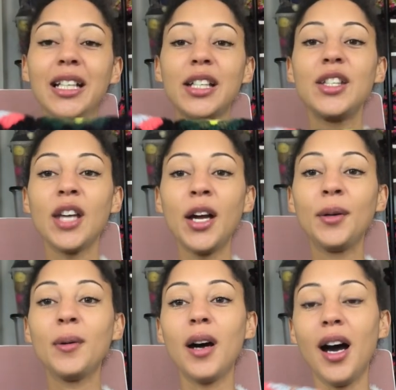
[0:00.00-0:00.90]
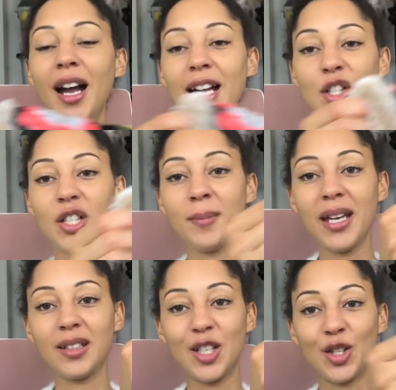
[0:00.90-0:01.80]
So I actually
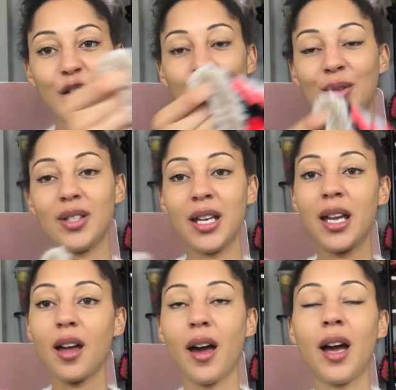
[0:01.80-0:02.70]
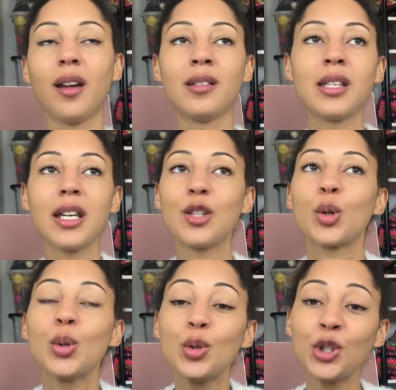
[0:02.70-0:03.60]
made this cozy, and it's
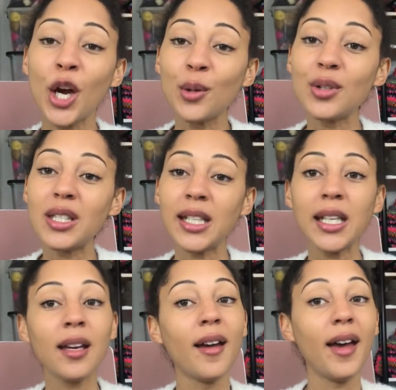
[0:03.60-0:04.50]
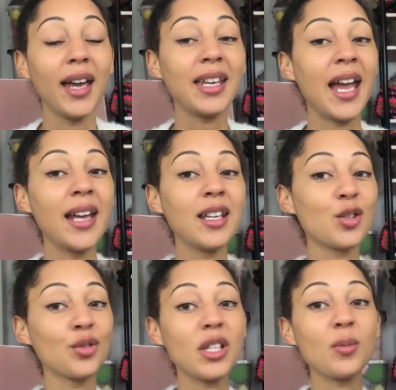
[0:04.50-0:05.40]
called Toasty. Again, it's
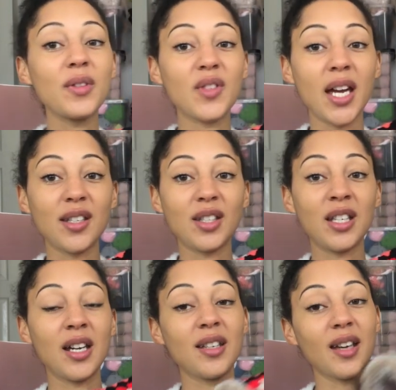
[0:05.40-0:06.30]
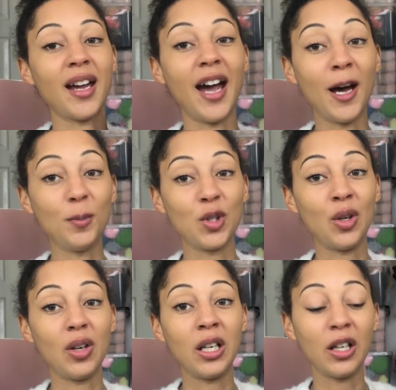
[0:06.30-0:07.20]
already with testers. I
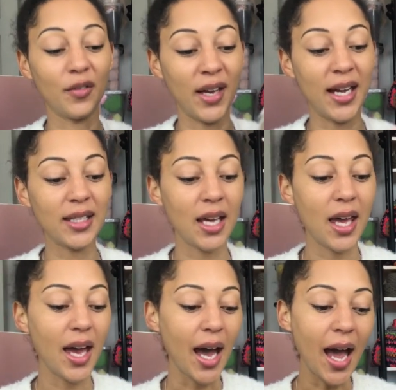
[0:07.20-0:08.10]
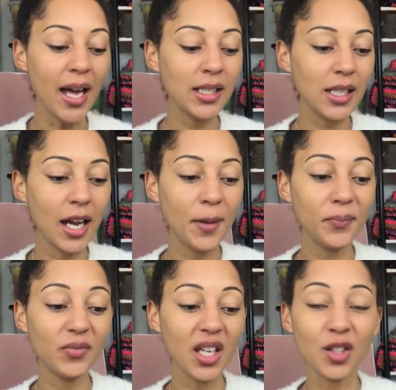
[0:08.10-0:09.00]
absolutely love it. And
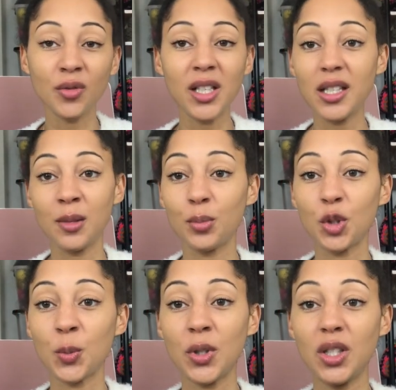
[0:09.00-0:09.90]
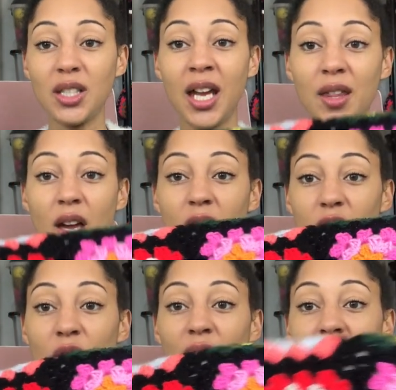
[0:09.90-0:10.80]
um, it's really simple to put together. It's
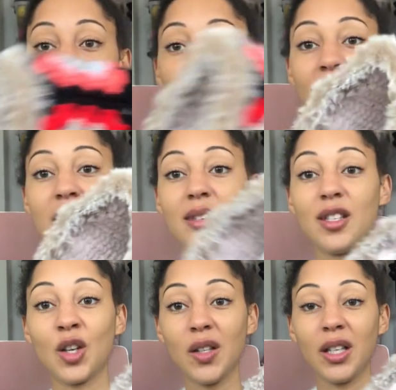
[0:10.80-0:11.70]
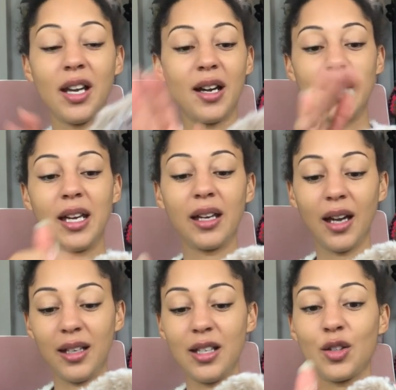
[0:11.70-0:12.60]
granny squares, it's got the lining,
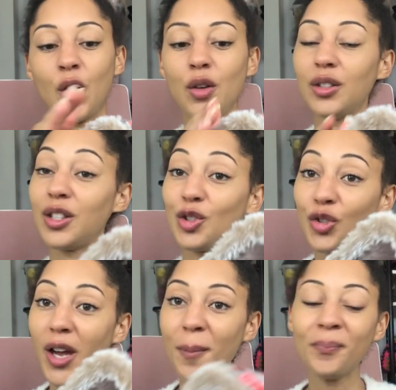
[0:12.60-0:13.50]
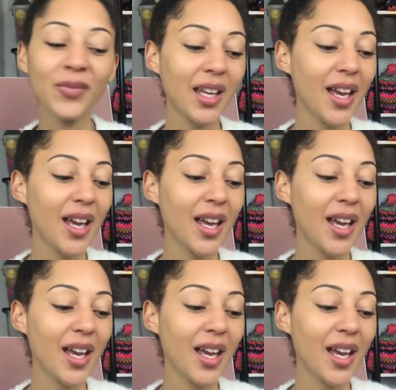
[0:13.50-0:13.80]
and it's got the trim.